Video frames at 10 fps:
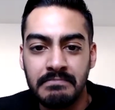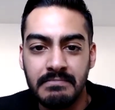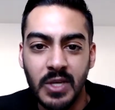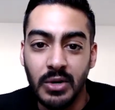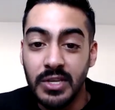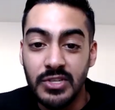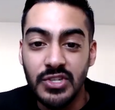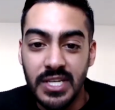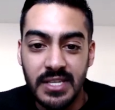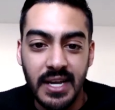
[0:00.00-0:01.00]
you know, this
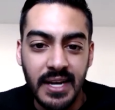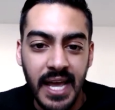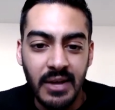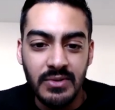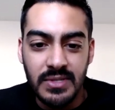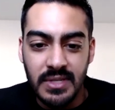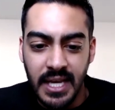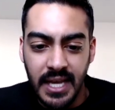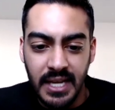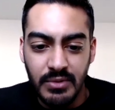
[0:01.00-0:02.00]
just got announced.
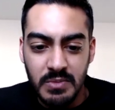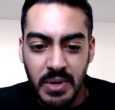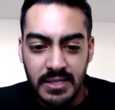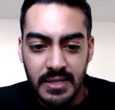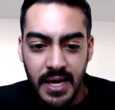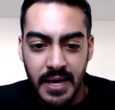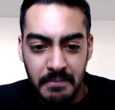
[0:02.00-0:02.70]
Any response to that?